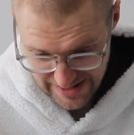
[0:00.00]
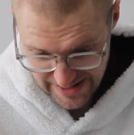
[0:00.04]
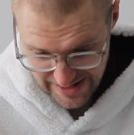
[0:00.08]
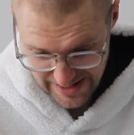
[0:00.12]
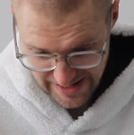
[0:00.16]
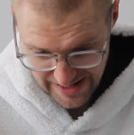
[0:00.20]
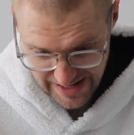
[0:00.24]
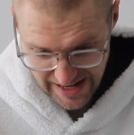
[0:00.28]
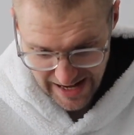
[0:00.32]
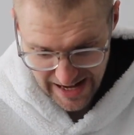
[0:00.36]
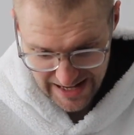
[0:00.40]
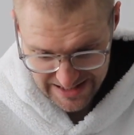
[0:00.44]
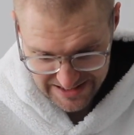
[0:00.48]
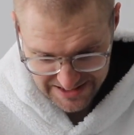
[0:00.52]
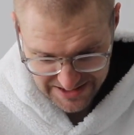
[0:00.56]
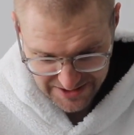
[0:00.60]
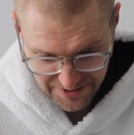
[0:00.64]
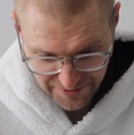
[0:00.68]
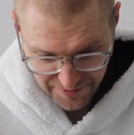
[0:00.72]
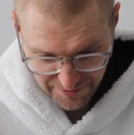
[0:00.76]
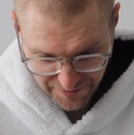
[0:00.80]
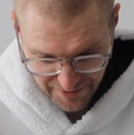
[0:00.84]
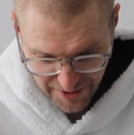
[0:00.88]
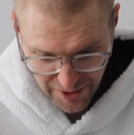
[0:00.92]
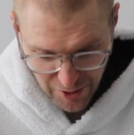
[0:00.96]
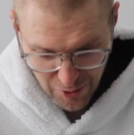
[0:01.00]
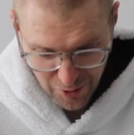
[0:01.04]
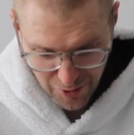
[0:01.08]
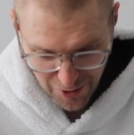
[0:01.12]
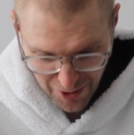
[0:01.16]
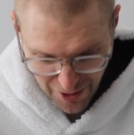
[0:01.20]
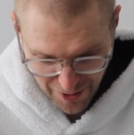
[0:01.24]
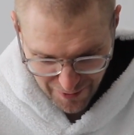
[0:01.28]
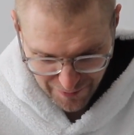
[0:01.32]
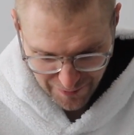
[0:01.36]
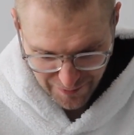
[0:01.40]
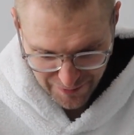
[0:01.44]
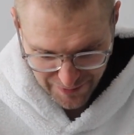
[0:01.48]
it has the
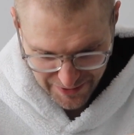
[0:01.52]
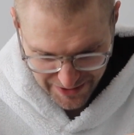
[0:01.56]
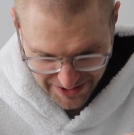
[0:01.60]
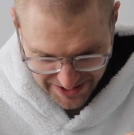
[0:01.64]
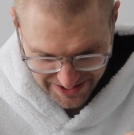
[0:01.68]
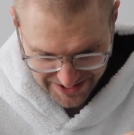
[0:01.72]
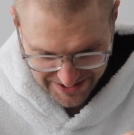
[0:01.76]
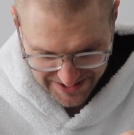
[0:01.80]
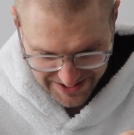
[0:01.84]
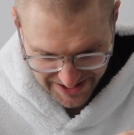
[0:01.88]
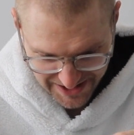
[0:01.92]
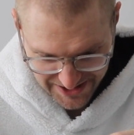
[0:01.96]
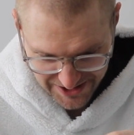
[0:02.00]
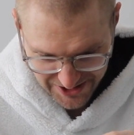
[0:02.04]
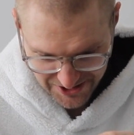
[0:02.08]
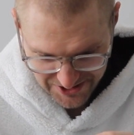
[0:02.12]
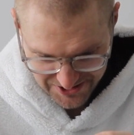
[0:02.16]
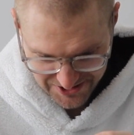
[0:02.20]
feel of the Nintendo